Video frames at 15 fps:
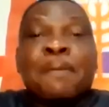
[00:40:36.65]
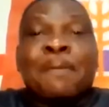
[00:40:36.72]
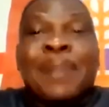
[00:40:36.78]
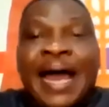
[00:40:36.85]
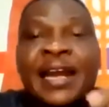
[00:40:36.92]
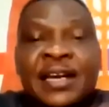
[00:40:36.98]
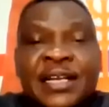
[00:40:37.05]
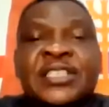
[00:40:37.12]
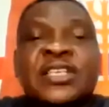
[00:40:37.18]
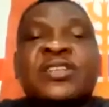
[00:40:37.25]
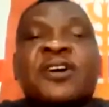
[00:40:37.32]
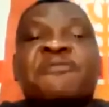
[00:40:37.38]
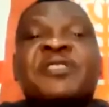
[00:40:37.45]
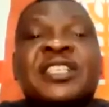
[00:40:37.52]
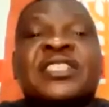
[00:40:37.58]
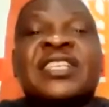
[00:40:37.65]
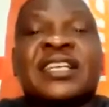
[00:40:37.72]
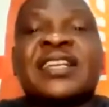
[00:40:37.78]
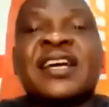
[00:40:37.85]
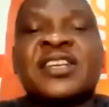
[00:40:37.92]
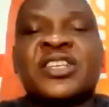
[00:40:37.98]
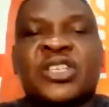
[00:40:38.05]
By reason of this
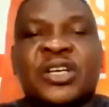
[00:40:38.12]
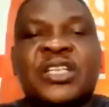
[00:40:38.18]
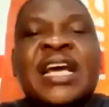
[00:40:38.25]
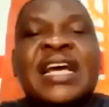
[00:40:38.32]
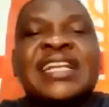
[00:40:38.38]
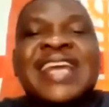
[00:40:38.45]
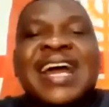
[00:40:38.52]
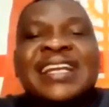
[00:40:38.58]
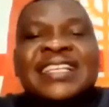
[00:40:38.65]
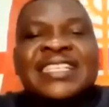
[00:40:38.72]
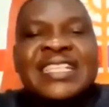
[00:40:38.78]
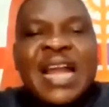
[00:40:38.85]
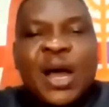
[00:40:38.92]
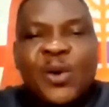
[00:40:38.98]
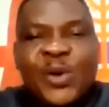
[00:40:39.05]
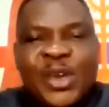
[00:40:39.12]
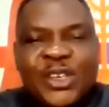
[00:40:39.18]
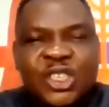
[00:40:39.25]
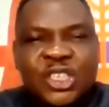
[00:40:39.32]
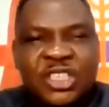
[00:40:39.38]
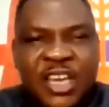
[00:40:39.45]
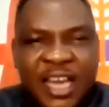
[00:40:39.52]
declaration, there is now a
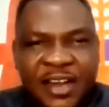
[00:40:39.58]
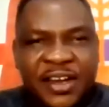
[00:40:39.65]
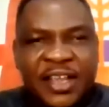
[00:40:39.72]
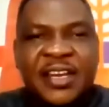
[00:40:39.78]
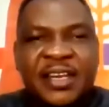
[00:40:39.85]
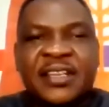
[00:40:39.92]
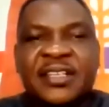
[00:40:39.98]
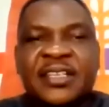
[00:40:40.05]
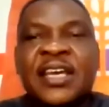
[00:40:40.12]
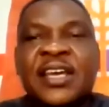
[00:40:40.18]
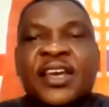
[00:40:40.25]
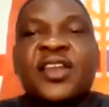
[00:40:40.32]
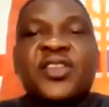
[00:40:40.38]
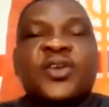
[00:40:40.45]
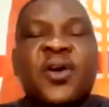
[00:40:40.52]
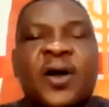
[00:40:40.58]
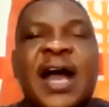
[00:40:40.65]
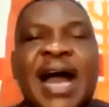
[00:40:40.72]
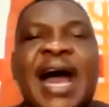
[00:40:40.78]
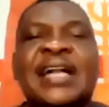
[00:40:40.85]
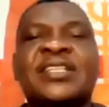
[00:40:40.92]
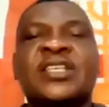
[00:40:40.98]
stirring in your
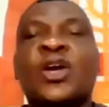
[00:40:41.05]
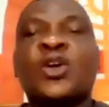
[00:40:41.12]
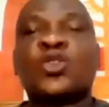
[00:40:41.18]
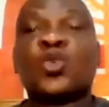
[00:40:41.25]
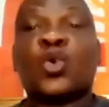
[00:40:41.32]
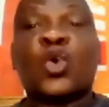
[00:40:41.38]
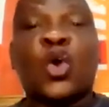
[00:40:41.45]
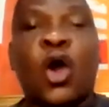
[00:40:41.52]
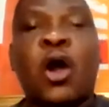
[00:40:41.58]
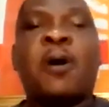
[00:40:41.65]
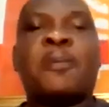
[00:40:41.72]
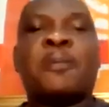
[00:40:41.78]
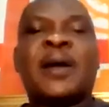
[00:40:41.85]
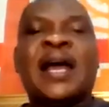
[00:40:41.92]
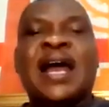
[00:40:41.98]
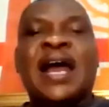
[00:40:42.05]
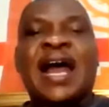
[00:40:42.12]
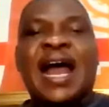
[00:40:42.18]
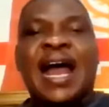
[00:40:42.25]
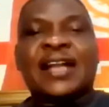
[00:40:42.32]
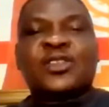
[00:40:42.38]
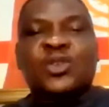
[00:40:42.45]
heart to come
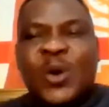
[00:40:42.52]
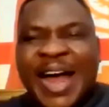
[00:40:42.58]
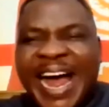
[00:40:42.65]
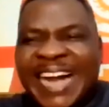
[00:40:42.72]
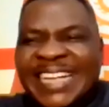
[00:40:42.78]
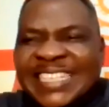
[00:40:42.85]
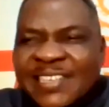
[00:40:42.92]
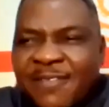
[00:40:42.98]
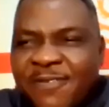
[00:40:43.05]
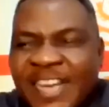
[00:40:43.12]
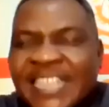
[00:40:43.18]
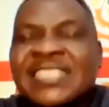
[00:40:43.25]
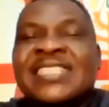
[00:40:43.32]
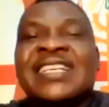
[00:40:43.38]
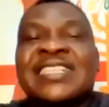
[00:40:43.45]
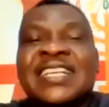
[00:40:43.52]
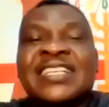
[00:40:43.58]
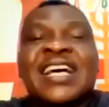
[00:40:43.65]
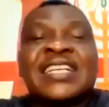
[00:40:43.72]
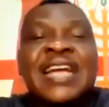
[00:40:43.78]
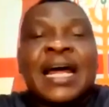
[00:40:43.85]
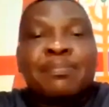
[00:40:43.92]
and to activate the things
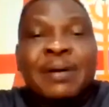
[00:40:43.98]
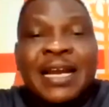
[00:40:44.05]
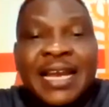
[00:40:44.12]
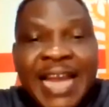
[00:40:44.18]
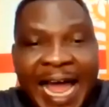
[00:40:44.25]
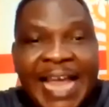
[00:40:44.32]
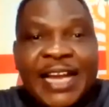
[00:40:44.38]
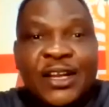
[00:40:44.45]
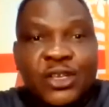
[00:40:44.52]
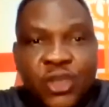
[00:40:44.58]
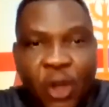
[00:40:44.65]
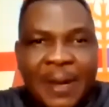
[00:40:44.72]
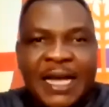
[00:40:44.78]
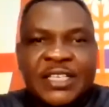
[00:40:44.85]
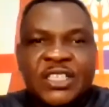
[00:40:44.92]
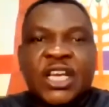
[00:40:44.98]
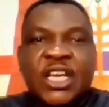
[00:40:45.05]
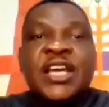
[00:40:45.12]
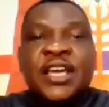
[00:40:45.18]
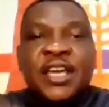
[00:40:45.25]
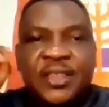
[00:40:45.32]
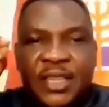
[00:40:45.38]
that had been lying dormant
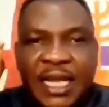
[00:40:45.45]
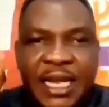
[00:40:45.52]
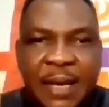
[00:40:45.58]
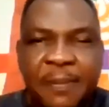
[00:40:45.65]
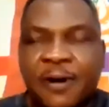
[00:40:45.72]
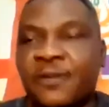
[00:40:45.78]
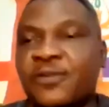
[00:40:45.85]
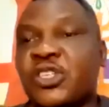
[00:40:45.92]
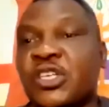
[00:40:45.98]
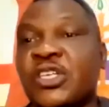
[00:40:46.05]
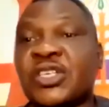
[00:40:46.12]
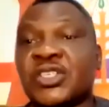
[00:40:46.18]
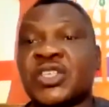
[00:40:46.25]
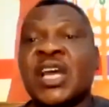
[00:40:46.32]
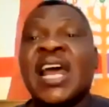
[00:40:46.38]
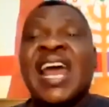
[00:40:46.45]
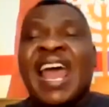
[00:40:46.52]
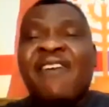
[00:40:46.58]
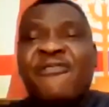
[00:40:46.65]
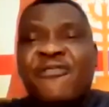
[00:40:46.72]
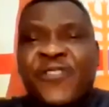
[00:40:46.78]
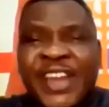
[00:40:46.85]
in the name of Jesus.
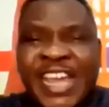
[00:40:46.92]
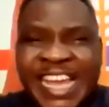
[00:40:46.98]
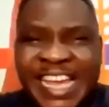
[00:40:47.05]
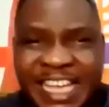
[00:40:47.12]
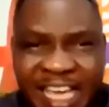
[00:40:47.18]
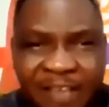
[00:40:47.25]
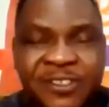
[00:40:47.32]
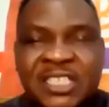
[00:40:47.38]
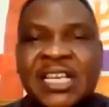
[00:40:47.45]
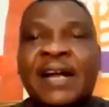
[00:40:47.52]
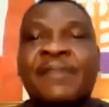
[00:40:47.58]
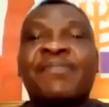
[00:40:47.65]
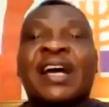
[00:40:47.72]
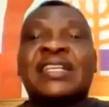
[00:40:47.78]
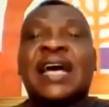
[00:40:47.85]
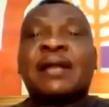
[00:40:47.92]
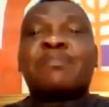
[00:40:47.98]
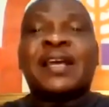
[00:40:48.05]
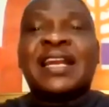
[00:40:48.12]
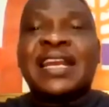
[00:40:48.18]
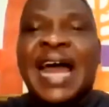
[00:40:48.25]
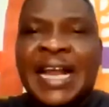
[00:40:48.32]
Every gift that had
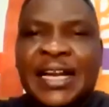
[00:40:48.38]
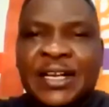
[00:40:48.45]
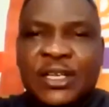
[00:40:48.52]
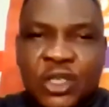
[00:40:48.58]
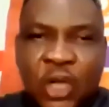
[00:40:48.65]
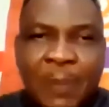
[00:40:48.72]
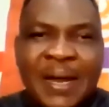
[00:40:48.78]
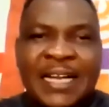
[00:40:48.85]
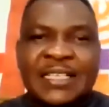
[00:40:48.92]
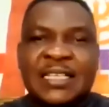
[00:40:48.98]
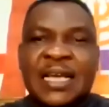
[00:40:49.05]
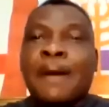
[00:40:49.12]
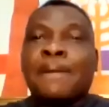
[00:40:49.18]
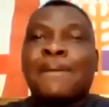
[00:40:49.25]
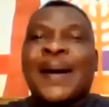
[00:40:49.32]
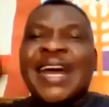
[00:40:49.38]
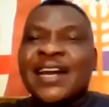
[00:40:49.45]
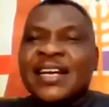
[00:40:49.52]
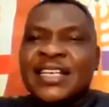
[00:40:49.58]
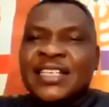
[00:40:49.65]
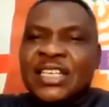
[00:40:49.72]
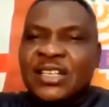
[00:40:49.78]
been lying dormant, by
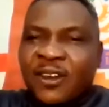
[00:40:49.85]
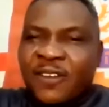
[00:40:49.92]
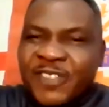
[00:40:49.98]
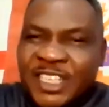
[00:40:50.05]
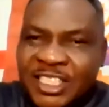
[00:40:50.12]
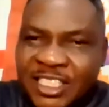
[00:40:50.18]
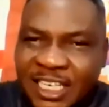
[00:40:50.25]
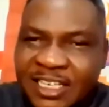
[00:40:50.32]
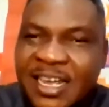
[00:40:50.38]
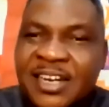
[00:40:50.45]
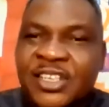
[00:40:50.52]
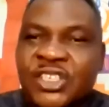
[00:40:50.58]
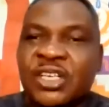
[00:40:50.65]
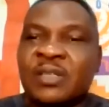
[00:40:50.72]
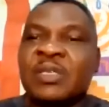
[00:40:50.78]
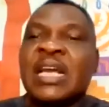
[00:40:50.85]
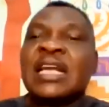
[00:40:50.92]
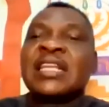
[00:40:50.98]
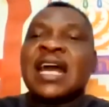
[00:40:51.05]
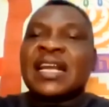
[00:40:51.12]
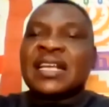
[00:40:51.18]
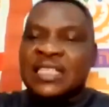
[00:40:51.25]
reason of this declaration,
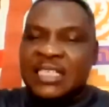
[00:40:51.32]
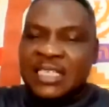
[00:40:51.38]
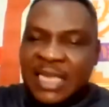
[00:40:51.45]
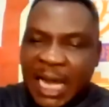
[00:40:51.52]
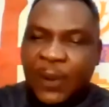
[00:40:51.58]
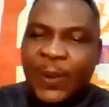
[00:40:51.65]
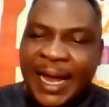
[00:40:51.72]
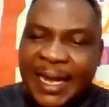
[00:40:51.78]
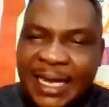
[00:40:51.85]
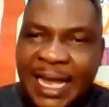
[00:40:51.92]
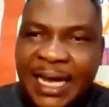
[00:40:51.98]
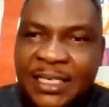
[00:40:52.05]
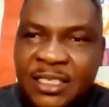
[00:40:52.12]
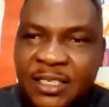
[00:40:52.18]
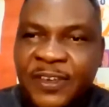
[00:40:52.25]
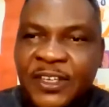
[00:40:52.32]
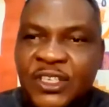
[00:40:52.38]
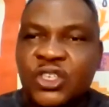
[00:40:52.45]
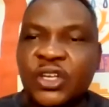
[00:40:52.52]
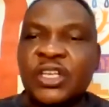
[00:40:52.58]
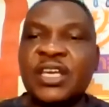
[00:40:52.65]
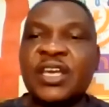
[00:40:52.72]
there is now an
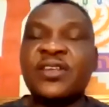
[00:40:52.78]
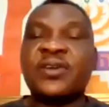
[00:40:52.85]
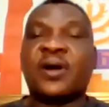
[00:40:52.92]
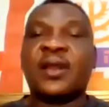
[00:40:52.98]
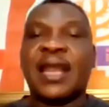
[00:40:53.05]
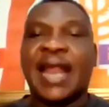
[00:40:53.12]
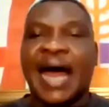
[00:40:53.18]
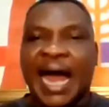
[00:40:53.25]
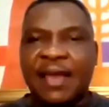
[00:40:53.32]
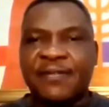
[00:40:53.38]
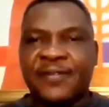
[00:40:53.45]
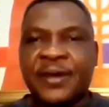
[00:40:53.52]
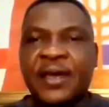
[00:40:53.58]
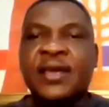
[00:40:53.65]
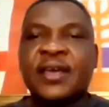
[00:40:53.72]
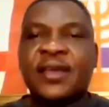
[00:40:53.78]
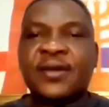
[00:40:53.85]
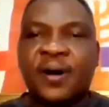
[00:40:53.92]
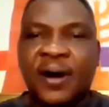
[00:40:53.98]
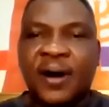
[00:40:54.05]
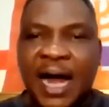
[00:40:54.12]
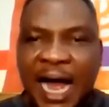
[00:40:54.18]
activation in your life, in
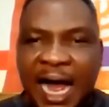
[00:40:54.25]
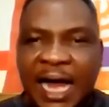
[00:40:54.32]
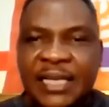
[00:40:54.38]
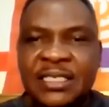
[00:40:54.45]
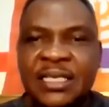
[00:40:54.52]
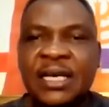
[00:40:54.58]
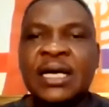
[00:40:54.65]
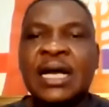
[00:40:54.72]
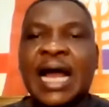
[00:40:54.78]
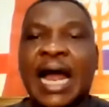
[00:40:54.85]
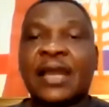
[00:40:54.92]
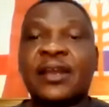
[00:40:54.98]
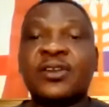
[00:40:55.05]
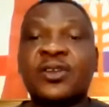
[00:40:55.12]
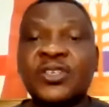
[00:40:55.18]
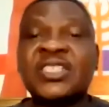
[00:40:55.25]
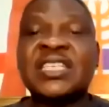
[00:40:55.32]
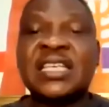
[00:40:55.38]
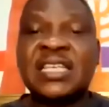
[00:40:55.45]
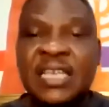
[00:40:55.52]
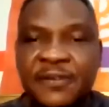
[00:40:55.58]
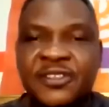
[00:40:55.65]
your heart, and those
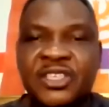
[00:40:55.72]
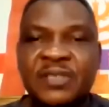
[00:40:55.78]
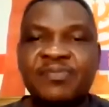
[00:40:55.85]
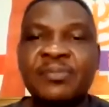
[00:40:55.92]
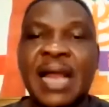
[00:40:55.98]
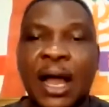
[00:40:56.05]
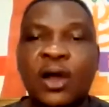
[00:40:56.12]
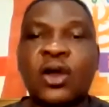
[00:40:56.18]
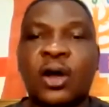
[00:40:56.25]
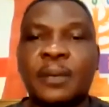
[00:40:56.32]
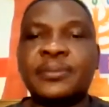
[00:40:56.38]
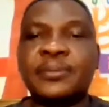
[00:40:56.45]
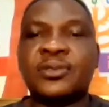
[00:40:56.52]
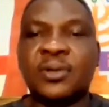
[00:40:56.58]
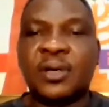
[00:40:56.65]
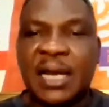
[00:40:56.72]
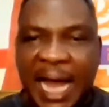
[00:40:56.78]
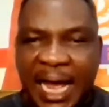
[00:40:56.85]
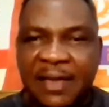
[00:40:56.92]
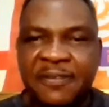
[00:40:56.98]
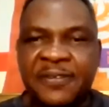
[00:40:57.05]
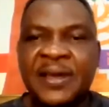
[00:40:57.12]
gifts now come to
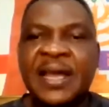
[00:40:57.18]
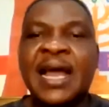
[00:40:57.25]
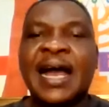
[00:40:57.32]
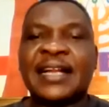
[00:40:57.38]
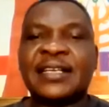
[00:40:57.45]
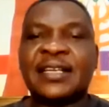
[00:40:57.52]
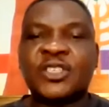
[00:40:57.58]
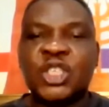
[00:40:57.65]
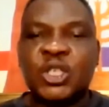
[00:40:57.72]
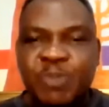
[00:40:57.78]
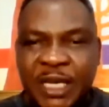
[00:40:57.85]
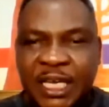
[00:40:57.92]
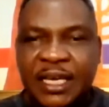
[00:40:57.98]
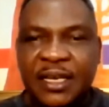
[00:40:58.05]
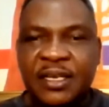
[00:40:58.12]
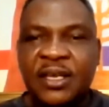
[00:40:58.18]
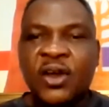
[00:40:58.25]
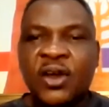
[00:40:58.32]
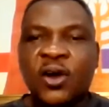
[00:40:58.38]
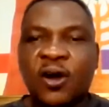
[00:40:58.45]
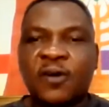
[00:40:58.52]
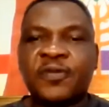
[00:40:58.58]
life and the speaking
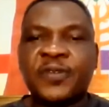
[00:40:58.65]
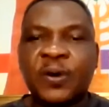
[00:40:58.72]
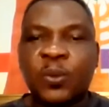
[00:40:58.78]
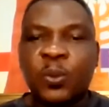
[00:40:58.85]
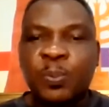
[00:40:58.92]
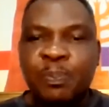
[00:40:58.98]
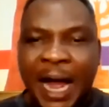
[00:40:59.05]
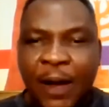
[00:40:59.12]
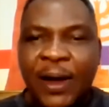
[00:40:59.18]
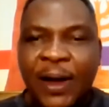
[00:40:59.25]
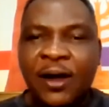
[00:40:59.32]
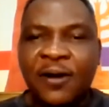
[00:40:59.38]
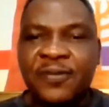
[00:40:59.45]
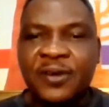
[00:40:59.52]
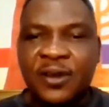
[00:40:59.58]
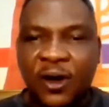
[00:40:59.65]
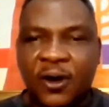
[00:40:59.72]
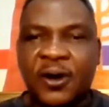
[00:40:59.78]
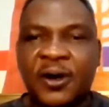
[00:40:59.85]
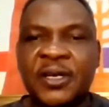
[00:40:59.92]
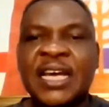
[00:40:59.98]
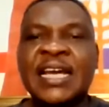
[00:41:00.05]
of the power of
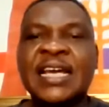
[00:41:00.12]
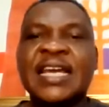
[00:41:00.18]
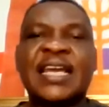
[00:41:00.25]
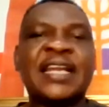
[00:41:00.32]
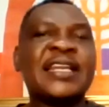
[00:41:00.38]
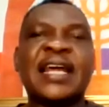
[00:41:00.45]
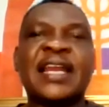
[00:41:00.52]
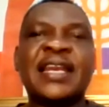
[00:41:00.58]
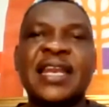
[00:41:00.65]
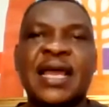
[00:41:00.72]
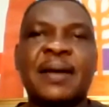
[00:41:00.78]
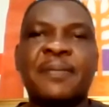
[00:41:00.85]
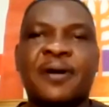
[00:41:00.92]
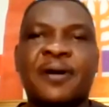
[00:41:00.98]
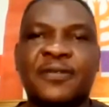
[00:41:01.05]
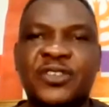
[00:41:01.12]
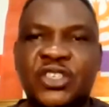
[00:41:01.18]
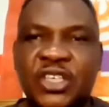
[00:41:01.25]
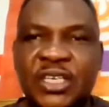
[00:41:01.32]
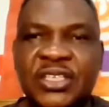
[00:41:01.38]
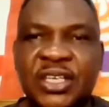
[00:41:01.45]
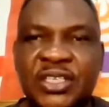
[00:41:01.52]
God in the name of
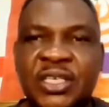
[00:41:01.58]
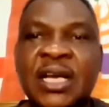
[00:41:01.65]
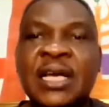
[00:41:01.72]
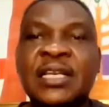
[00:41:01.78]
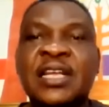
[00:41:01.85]
Jesus.